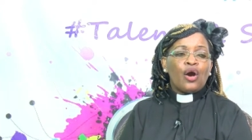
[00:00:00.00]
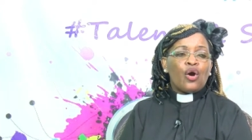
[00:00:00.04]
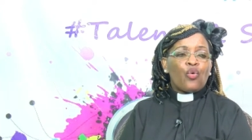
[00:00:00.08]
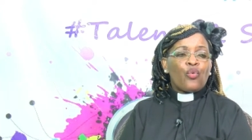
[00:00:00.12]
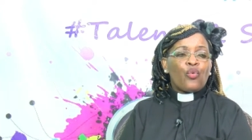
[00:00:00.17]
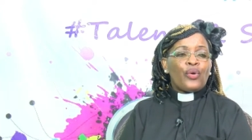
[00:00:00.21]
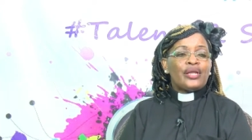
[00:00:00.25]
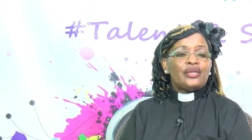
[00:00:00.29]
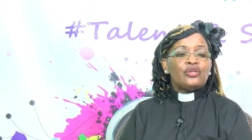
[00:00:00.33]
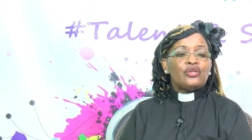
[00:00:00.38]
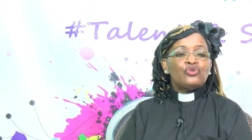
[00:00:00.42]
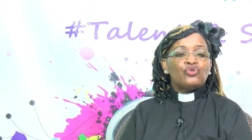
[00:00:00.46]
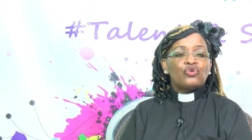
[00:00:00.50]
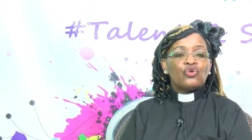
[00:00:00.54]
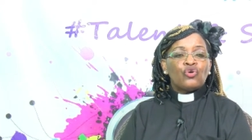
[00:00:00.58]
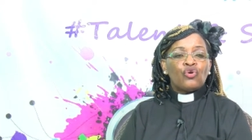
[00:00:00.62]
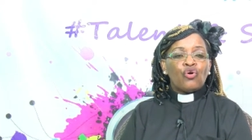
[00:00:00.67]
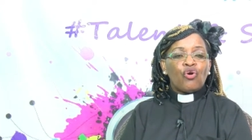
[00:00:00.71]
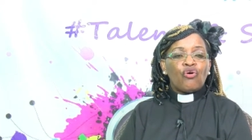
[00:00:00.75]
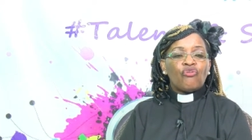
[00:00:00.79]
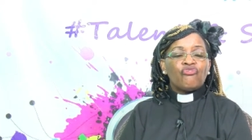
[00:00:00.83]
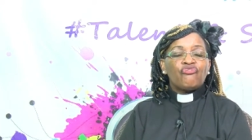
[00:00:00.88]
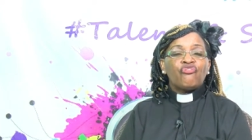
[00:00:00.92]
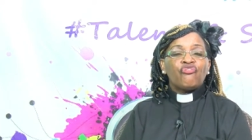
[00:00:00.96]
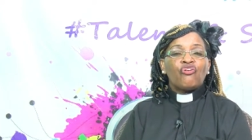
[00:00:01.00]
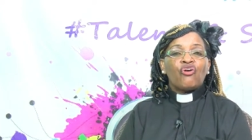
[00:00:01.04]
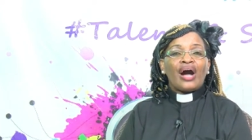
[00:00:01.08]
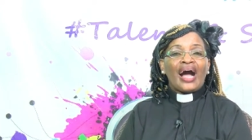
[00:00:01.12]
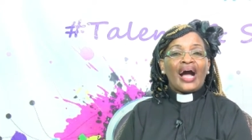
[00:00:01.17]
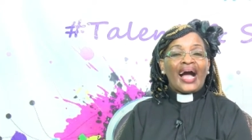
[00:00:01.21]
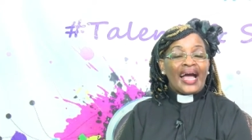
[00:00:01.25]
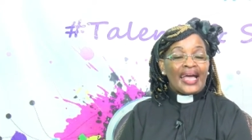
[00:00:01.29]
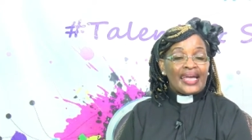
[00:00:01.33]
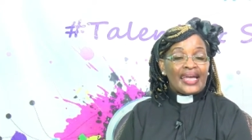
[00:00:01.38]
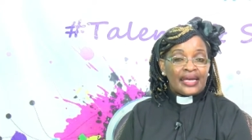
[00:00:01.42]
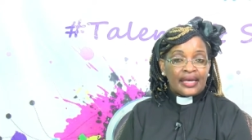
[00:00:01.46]
When you go for
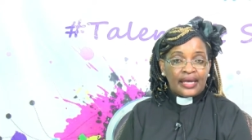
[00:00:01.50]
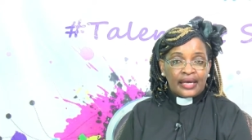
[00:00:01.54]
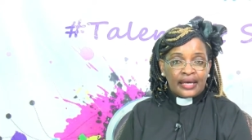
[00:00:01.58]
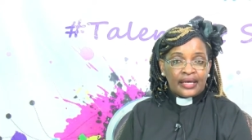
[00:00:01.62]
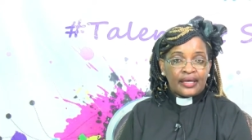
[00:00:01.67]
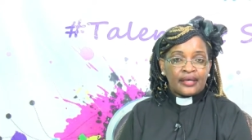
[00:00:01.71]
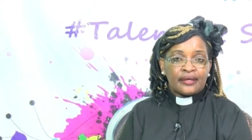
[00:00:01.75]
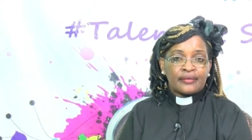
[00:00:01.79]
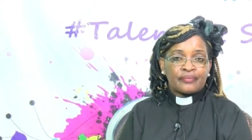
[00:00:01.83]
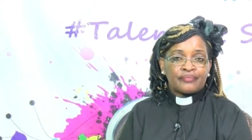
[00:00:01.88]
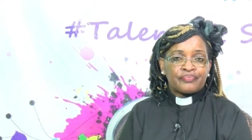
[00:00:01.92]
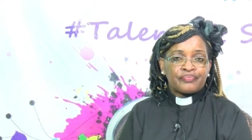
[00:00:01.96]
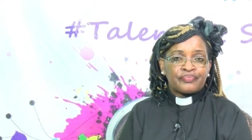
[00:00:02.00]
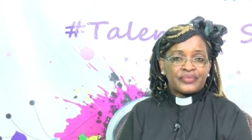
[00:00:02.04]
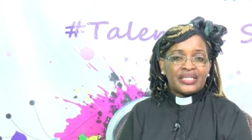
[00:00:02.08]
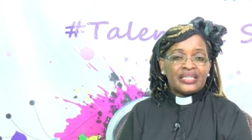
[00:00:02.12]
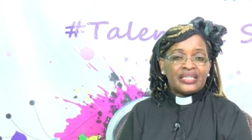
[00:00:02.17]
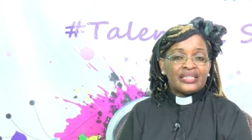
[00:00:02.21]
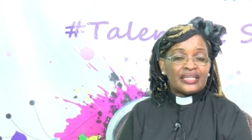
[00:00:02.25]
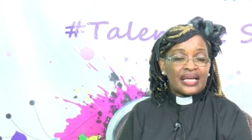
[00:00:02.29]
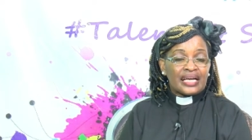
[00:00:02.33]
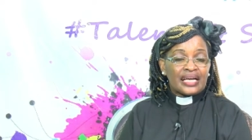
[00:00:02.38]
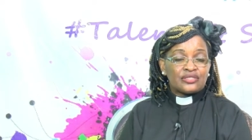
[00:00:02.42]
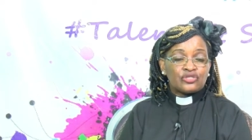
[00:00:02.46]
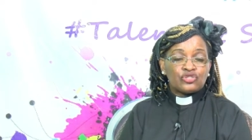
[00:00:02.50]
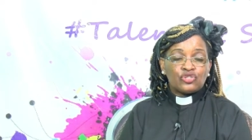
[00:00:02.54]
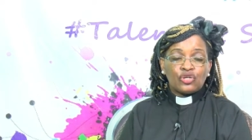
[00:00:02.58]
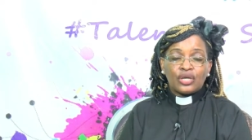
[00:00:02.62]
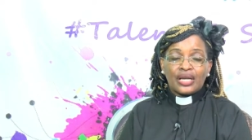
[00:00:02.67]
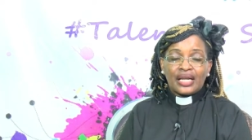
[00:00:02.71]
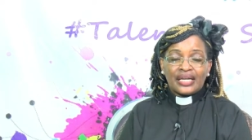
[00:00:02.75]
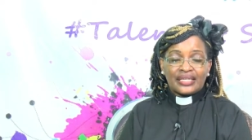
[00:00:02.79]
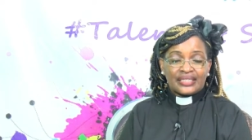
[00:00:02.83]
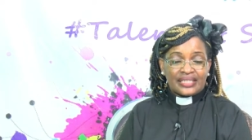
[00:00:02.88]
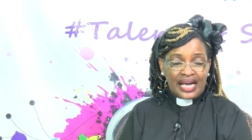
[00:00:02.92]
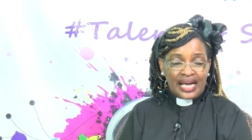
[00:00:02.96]
IA, industrial
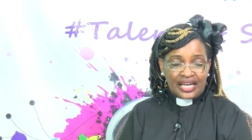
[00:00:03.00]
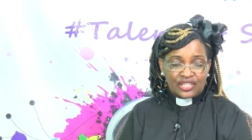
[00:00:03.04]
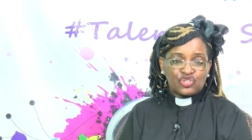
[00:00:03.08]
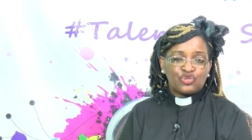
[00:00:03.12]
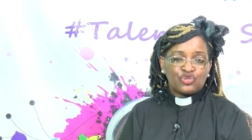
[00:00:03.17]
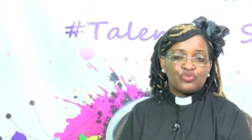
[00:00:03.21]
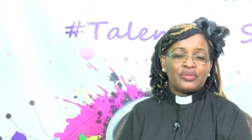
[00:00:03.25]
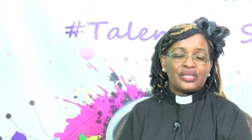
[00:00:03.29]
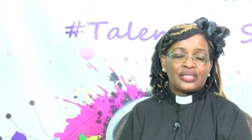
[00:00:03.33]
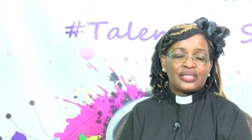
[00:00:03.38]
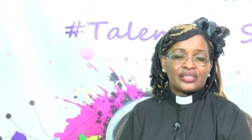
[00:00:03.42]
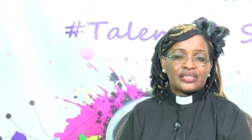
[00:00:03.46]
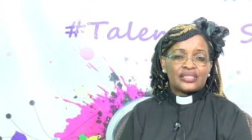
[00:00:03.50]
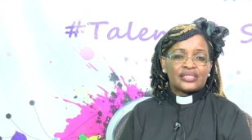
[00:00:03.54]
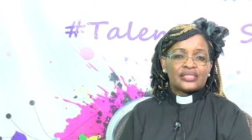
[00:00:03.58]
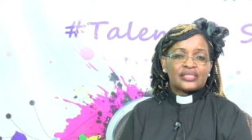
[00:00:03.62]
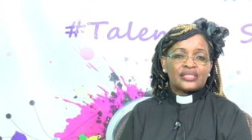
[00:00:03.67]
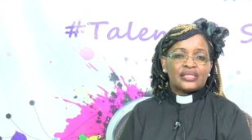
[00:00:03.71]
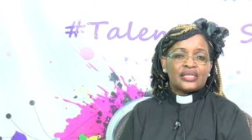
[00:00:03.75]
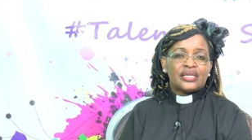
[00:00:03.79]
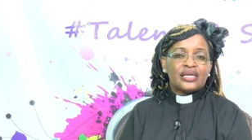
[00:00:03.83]
attachment,